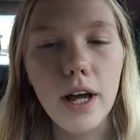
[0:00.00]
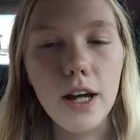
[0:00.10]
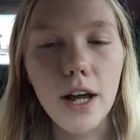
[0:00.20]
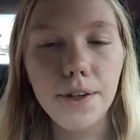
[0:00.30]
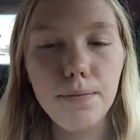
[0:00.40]
I
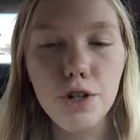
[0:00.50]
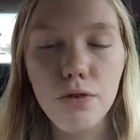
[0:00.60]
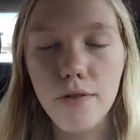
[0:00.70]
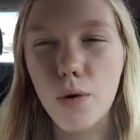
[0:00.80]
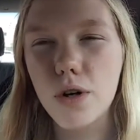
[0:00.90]
got the big
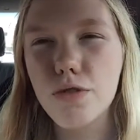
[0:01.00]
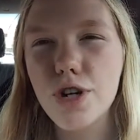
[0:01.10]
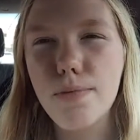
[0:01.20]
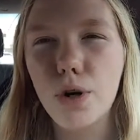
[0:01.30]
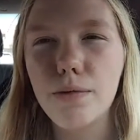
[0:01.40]
12 quarts where
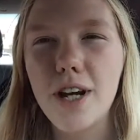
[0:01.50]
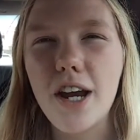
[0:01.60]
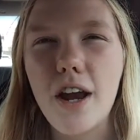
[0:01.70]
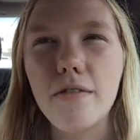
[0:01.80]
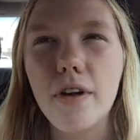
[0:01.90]
you pour
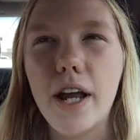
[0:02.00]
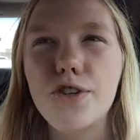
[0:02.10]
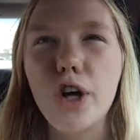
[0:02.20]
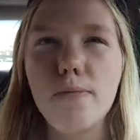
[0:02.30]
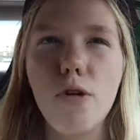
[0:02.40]
lemonade in, and I
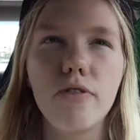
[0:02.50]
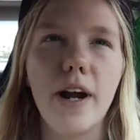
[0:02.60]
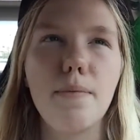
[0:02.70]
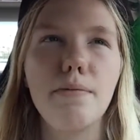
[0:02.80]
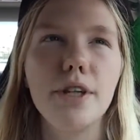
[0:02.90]
took them over
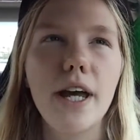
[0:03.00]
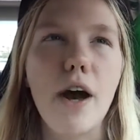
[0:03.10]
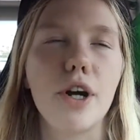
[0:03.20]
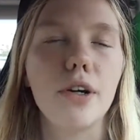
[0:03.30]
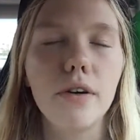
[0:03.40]
and I put them on the
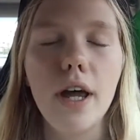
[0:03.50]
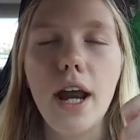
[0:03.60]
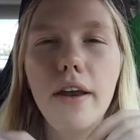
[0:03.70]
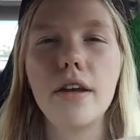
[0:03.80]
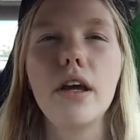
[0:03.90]
counter.
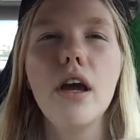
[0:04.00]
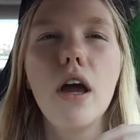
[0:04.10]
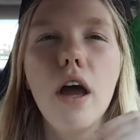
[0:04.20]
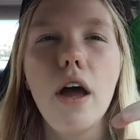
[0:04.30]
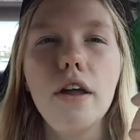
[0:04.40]
And
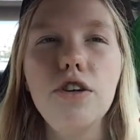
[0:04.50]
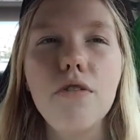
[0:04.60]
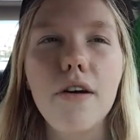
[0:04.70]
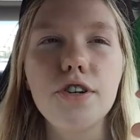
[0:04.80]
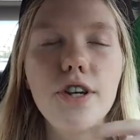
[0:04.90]

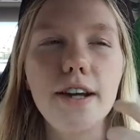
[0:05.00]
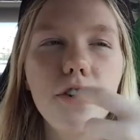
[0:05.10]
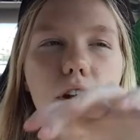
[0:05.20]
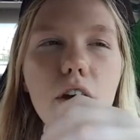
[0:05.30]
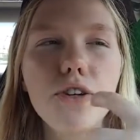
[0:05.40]
you have to take
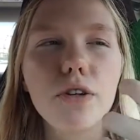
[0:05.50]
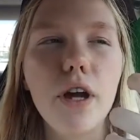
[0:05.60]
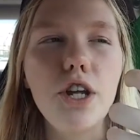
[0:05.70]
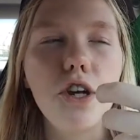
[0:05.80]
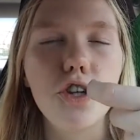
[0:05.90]
the nozzle
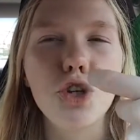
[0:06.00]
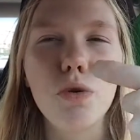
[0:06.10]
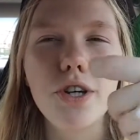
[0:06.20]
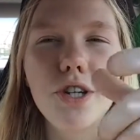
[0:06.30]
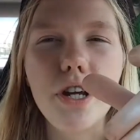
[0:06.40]
and you have to
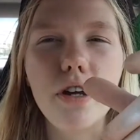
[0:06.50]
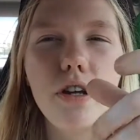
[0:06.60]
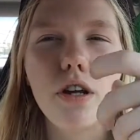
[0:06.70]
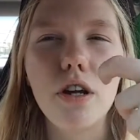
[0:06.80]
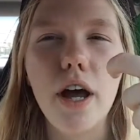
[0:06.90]
twist it
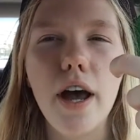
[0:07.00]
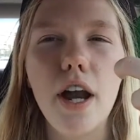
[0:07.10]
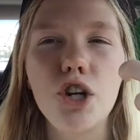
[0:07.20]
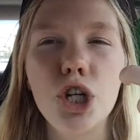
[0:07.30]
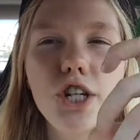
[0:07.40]

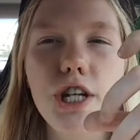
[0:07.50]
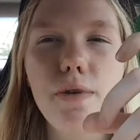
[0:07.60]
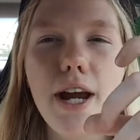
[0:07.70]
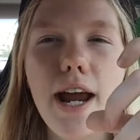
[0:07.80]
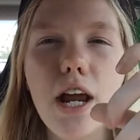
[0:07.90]
at just the
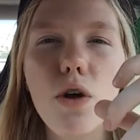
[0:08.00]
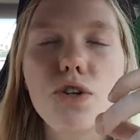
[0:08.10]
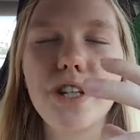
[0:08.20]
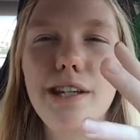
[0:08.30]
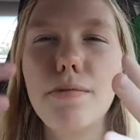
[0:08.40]
right angle
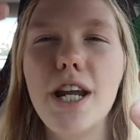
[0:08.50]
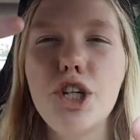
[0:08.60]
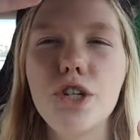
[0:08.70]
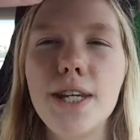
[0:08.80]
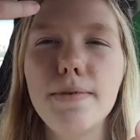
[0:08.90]
so the lemonade
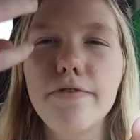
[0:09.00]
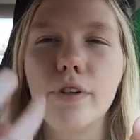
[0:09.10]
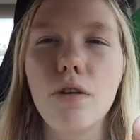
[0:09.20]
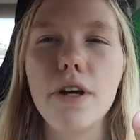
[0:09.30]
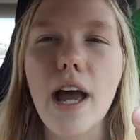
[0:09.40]
just keeps
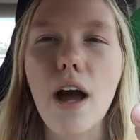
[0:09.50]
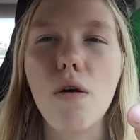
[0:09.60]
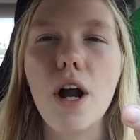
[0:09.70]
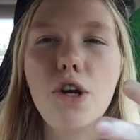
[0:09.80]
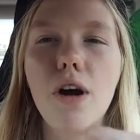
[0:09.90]
flowing
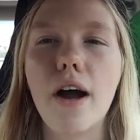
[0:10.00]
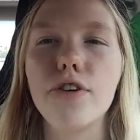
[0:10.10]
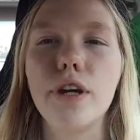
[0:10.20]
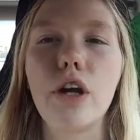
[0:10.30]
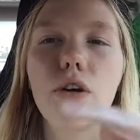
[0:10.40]
out, and you don't have
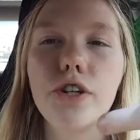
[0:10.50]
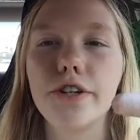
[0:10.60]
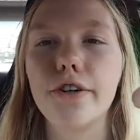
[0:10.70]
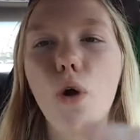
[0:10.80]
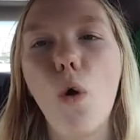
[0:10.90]
to like sit
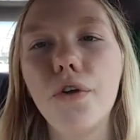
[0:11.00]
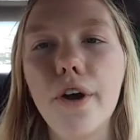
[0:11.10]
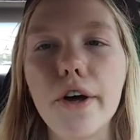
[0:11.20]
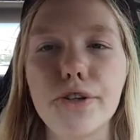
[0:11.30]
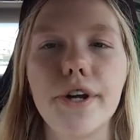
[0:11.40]
there and hold the
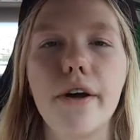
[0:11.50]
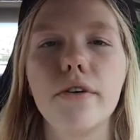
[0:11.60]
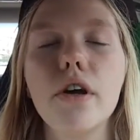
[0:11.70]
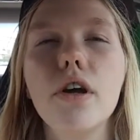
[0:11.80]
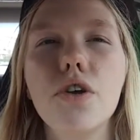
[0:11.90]
nozzle down.
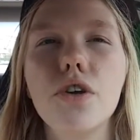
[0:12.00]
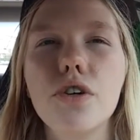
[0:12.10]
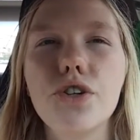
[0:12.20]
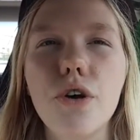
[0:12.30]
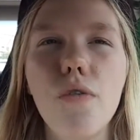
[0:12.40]

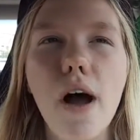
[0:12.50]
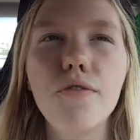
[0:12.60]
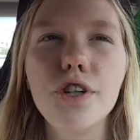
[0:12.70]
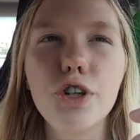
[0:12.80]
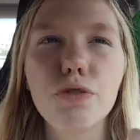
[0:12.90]
So I'm
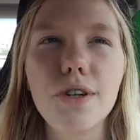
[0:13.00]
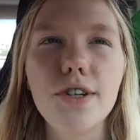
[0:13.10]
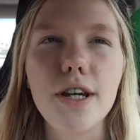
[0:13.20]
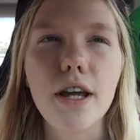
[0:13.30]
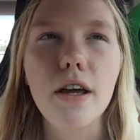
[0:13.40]
sitting there
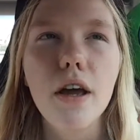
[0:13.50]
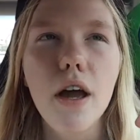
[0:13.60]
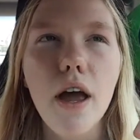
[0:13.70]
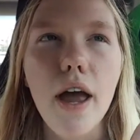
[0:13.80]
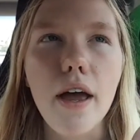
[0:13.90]
twisting
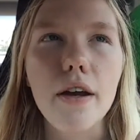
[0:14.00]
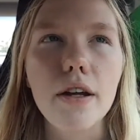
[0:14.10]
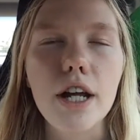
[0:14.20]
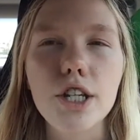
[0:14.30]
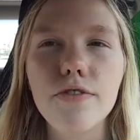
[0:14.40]
it, and
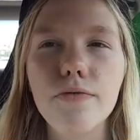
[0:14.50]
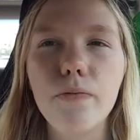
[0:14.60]
it's